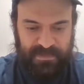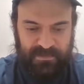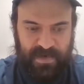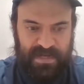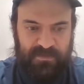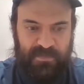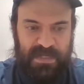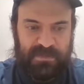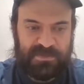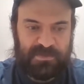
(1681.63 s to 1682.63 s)
Graded
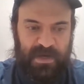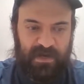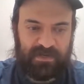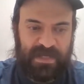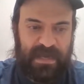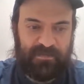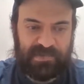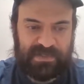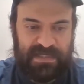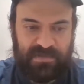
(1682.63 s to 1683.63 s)
medium small.
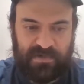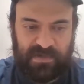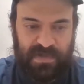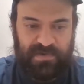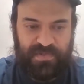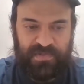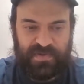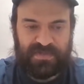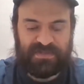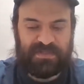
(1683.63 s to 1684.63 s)
Campbell, team total under
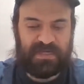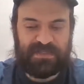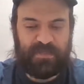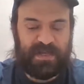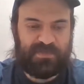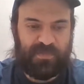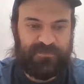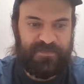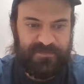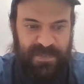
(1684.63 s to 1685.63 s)
36
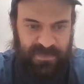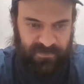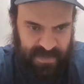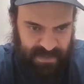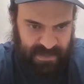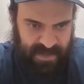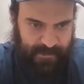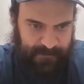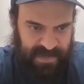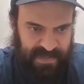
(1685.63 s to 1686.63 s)
-115. Graded
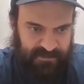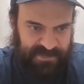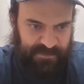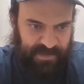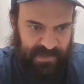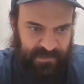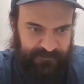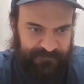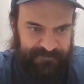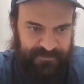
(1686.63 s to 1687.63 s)
medium
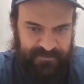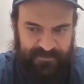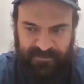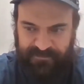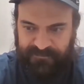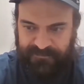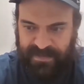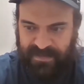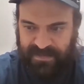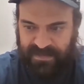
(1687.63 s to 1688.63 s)
small.
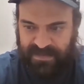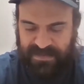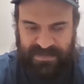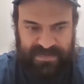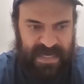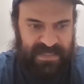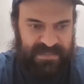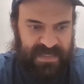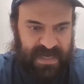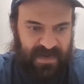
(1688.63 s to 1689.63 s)

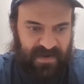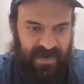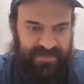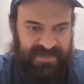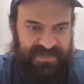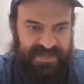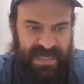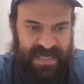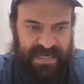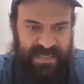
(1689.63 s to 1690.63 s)
Deciding to err on the
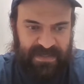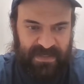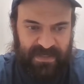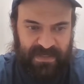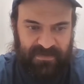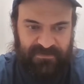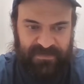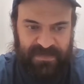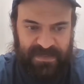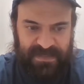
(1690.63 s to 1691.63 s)
side
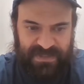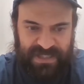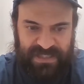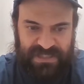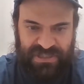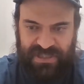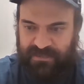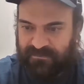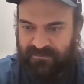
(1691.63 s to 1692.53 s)
of chicken shit